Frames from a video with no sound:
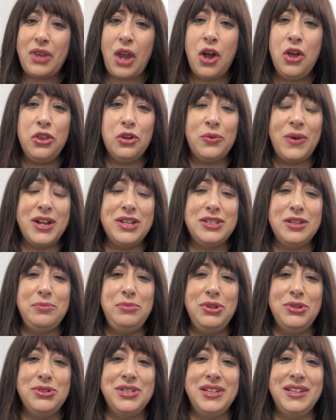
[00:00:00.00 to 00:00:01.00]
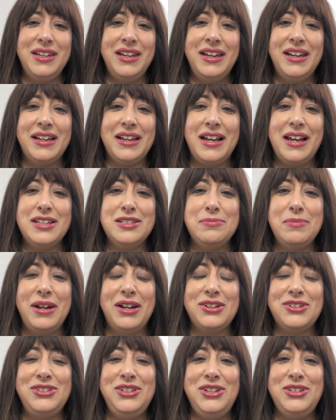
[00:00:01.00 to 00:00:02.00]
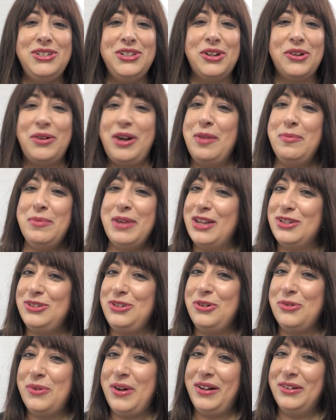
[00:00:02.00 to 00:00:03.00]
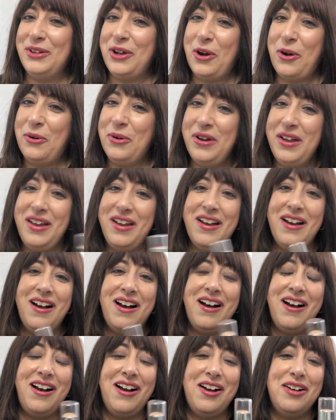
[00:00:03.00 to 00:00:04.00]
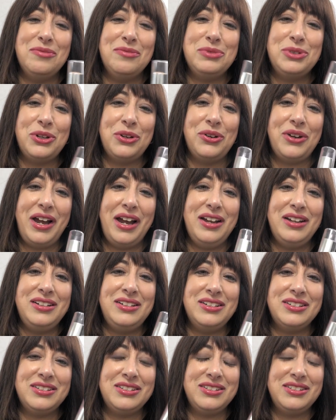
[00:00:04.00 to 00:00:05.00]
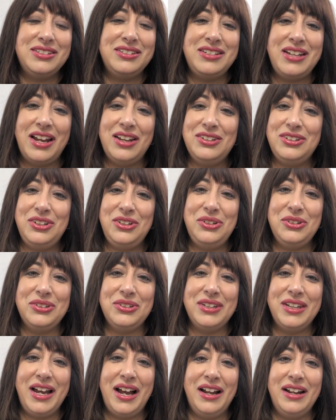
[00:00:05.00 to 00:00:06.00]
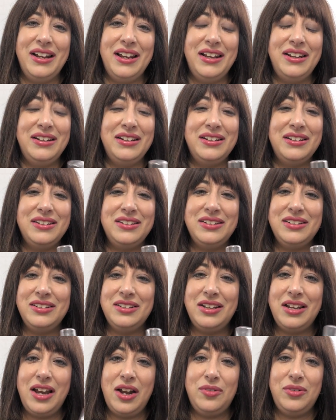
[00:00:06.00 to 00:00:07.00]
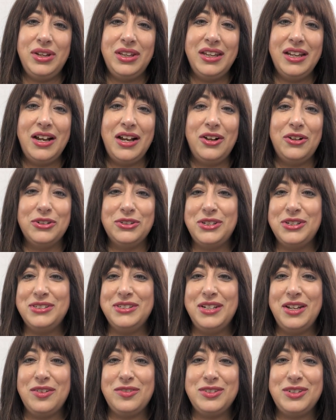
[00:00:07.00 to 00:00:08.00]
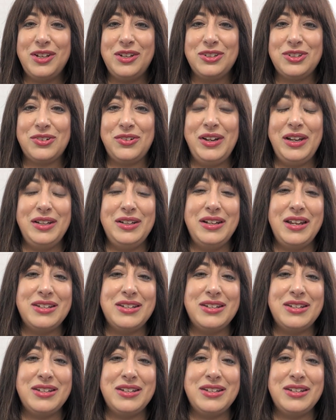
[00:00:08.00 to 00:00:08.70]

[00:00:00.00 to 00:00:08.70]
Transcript: Otherwise, I'm using the IT Cosmetics CC cream, as you well know. So I just tend to use that, and everything else doesn't have sunscreen